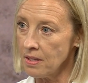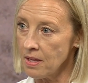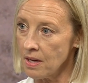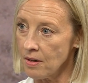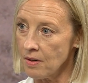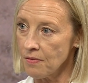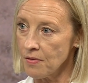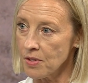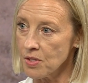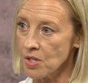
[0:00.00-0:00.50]
that
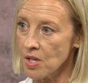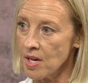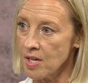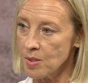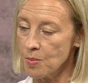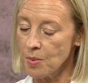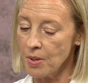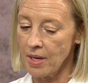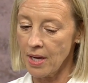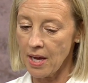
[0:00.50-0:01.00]
are first class
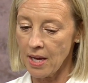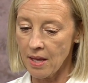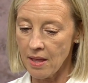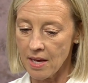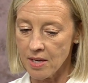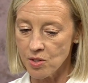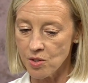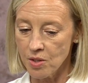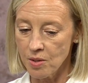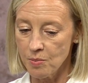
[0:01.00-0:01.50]
pre-K
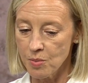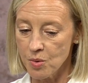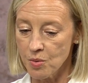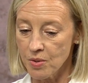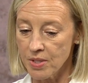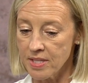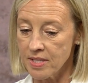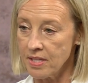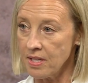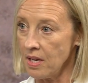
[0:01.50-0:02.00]
classrooms,
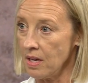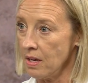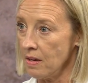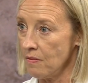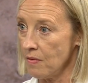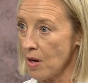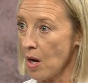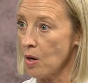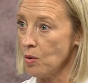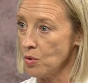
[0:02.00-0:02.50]

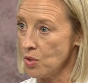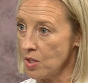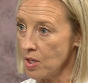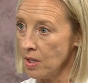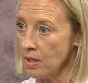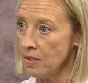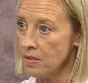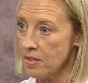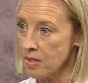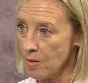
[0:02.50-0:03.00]
receive
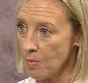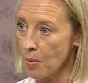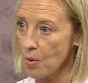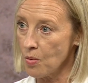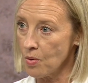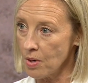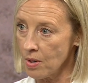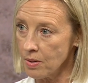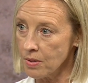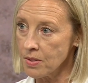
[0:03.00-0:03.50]
coaching
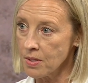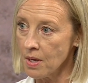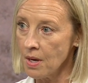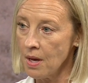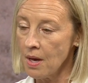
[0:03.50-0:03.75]
support,